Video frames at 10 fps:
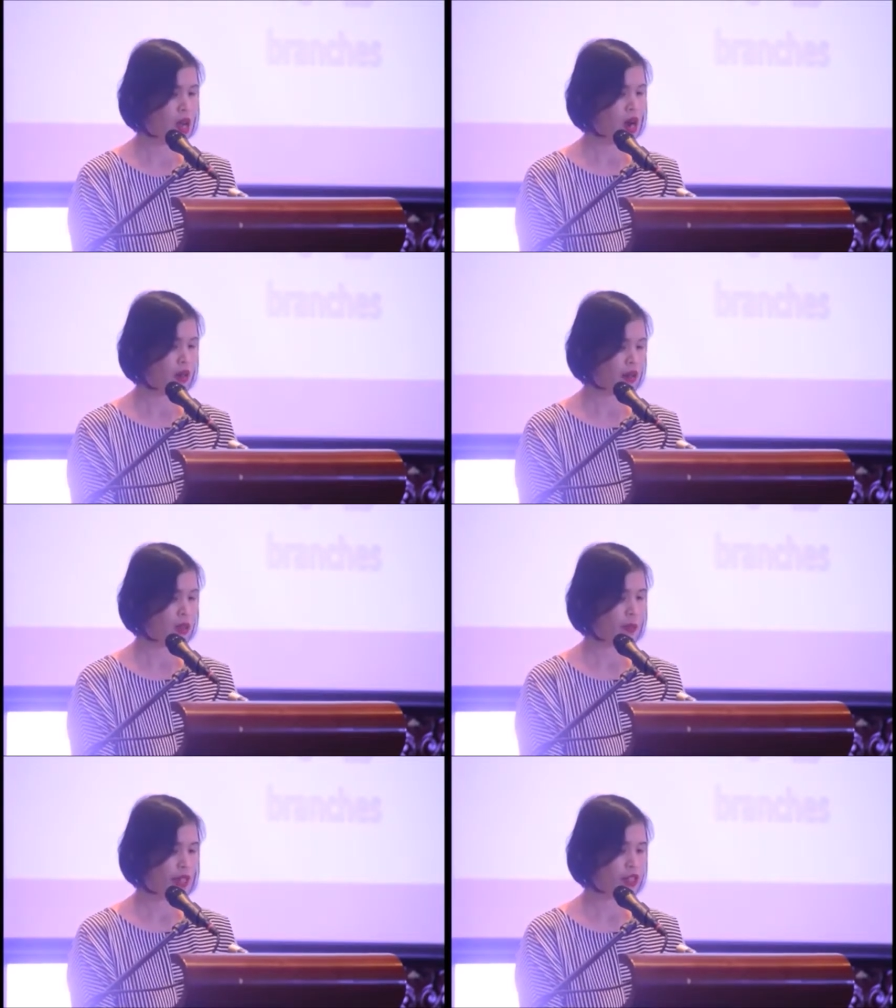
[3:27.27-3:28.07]
Our
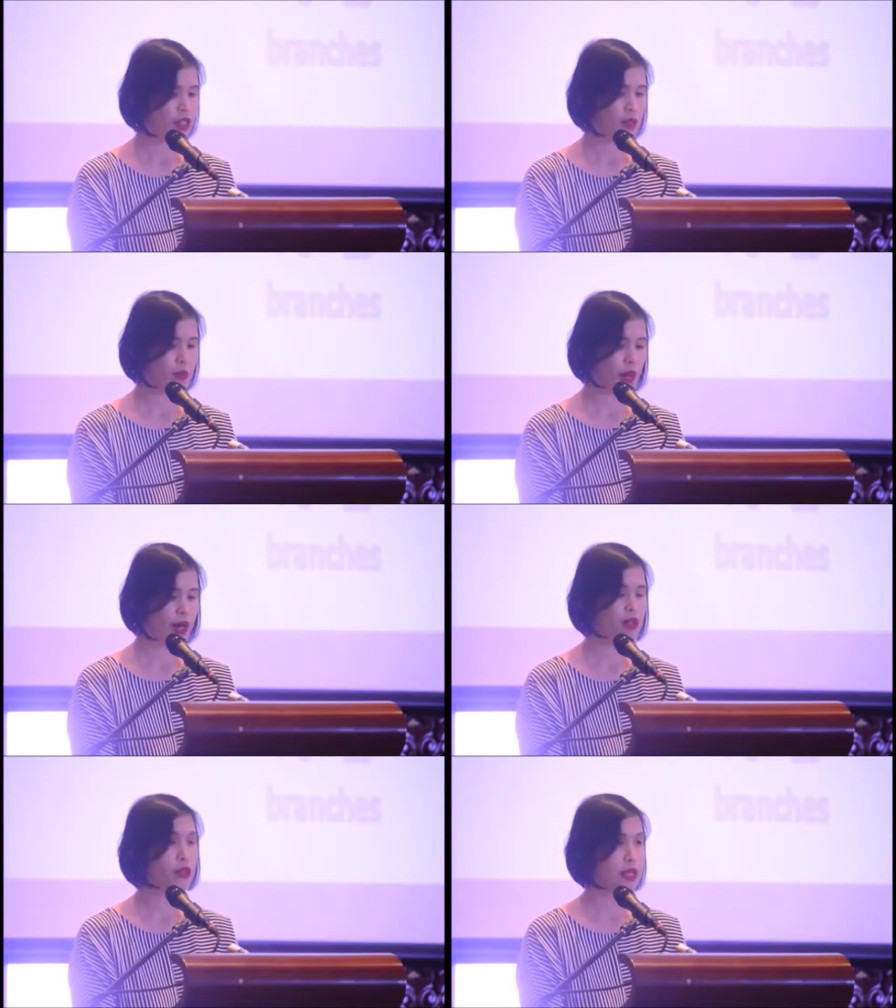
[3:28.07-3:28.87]
expansion
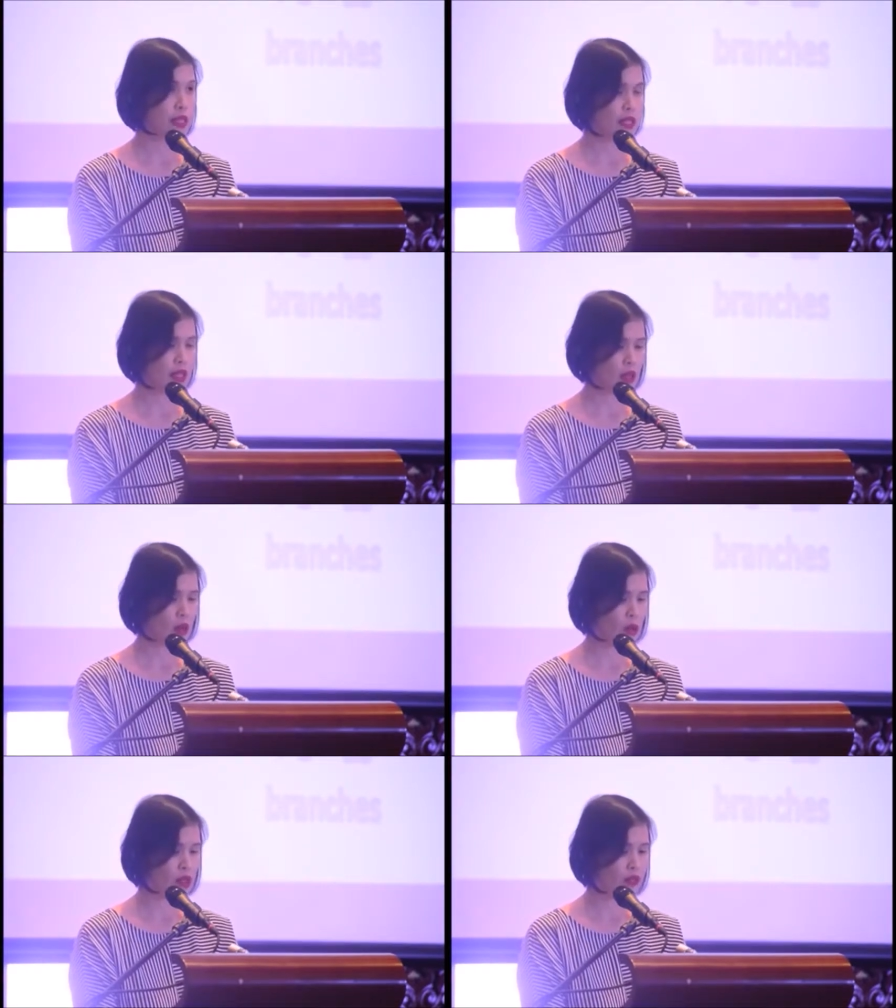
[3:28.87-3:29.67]
prior to
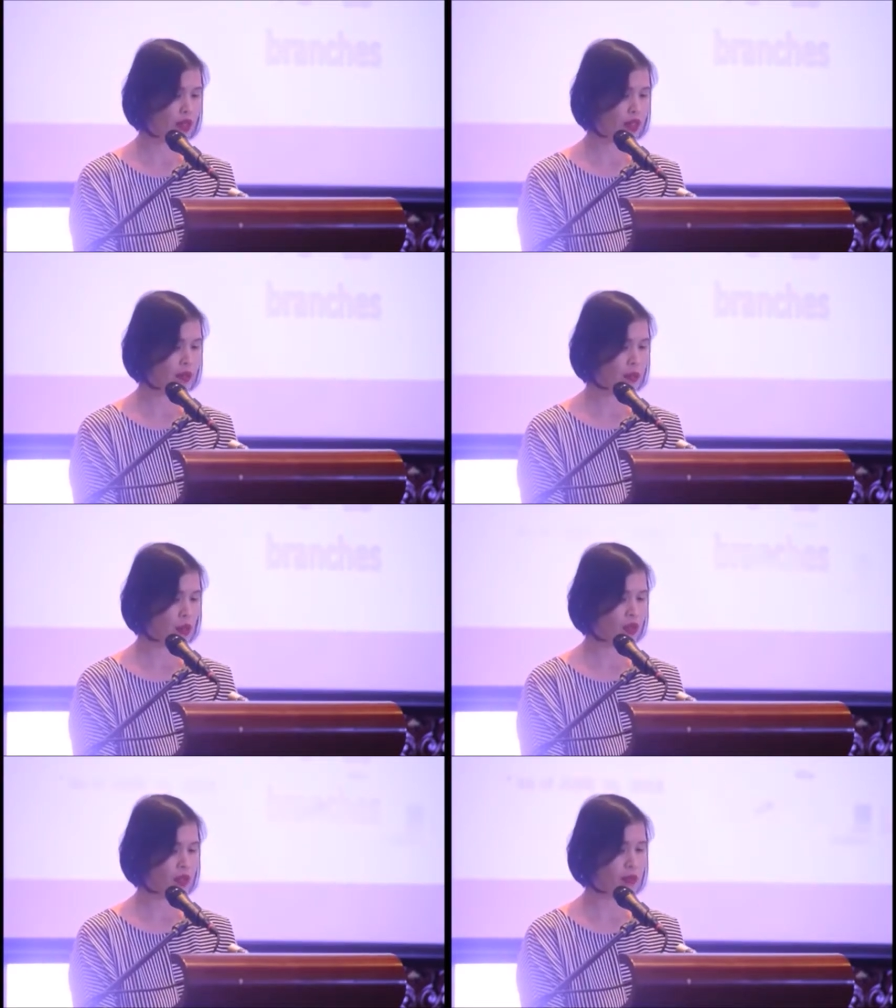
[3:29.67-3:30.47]
listing was funded
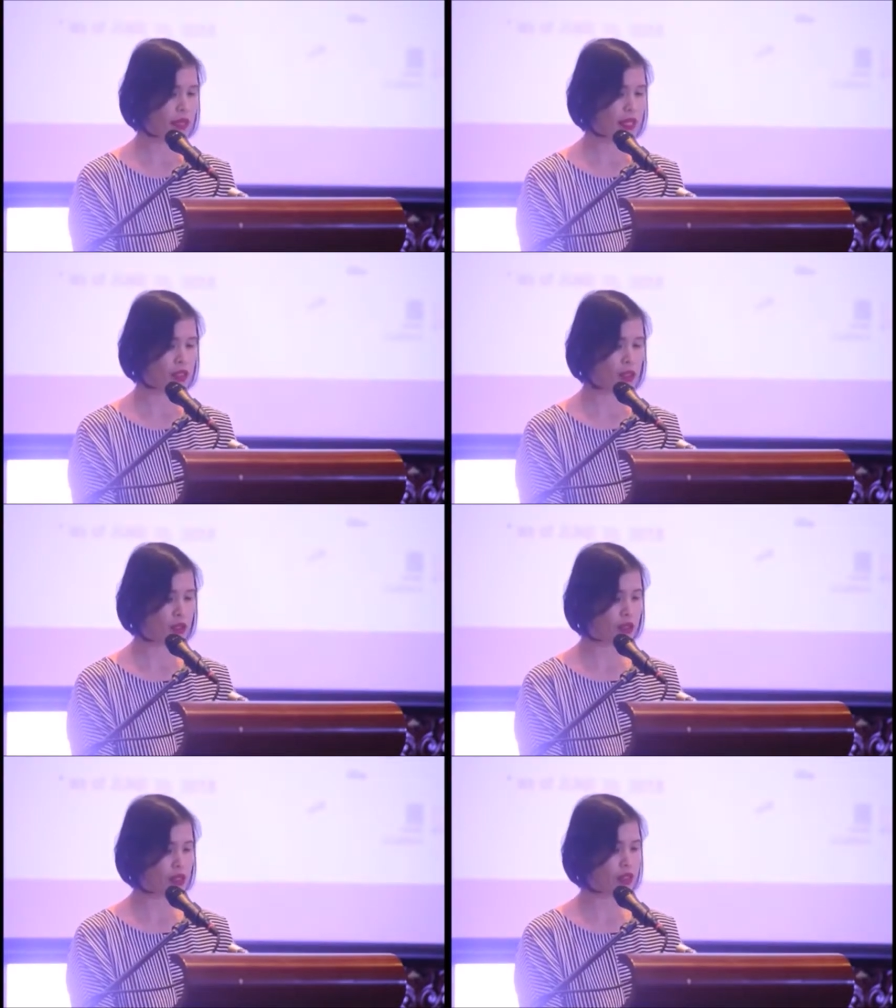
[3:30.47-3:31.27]
mostly by
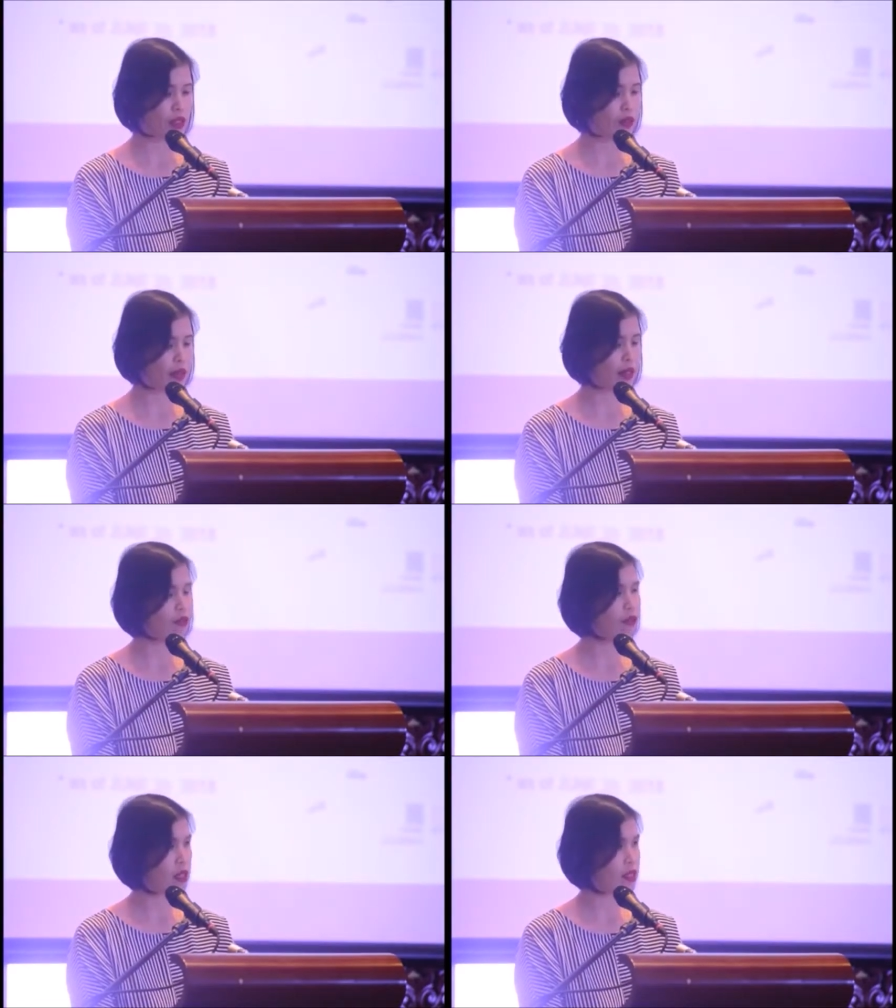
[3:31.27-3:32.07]
internally generated
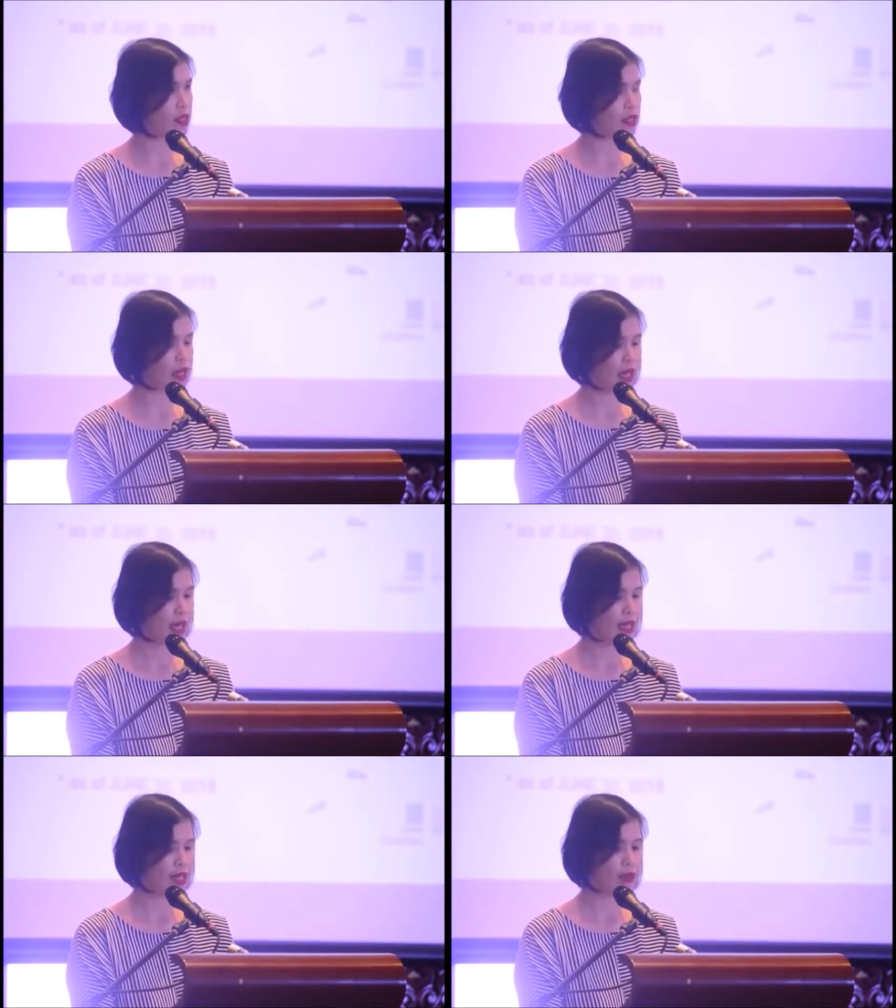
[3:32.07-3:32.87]
funds
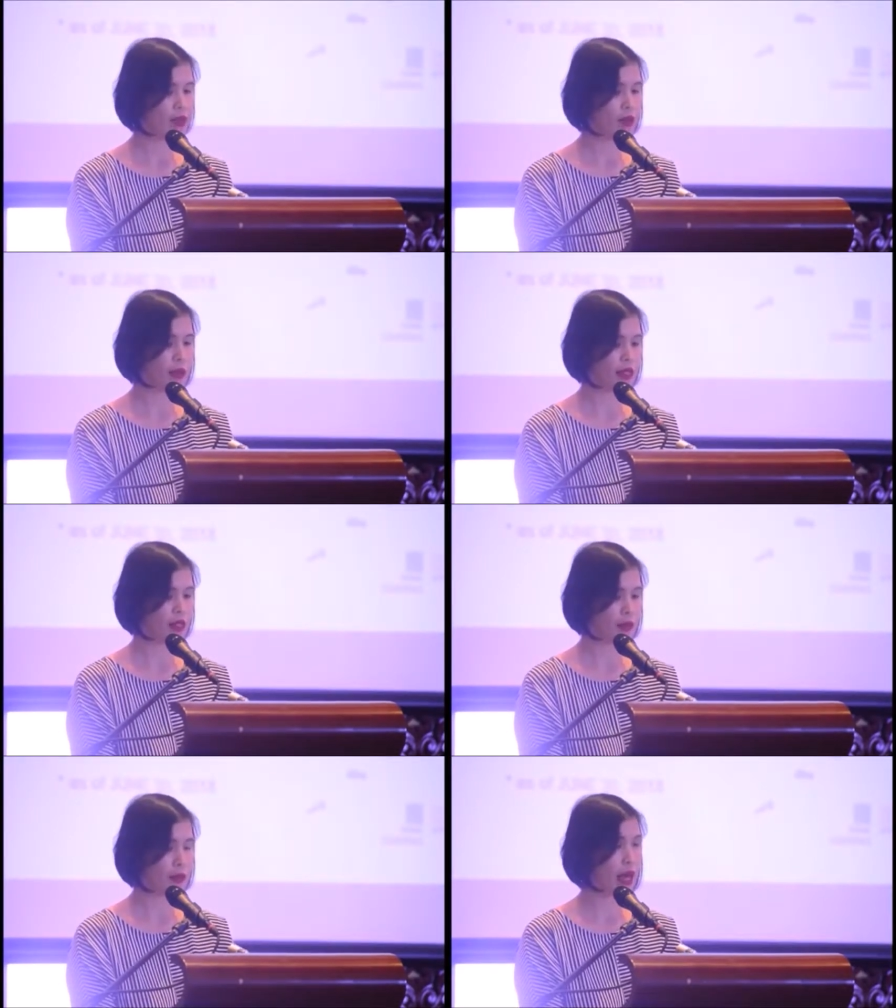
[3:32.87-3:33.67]
and some
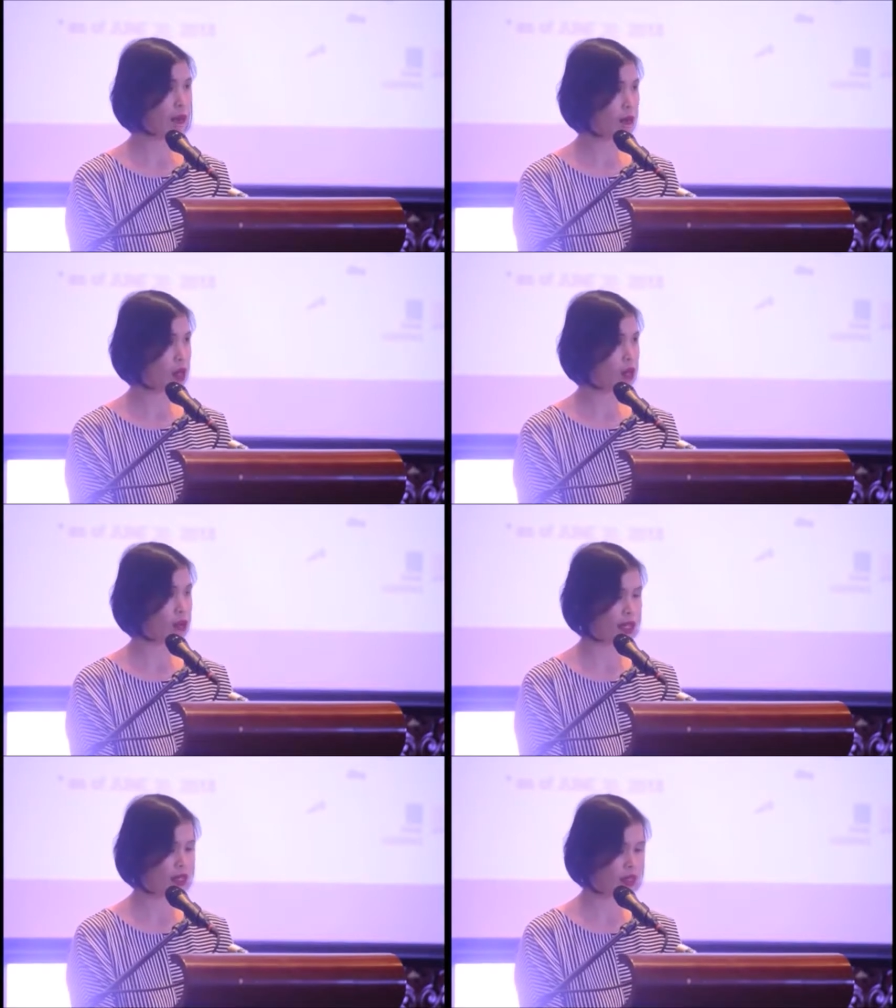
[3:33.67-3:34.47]
domestic bank
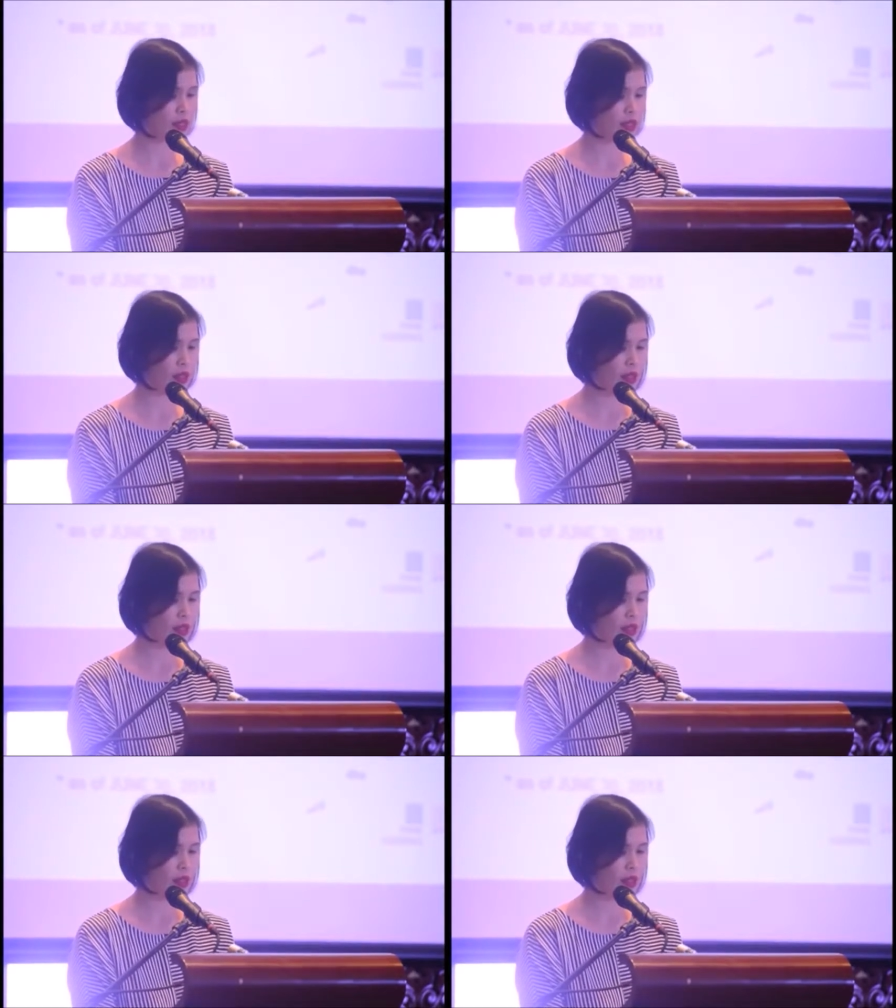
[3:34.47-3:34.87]
borrowings.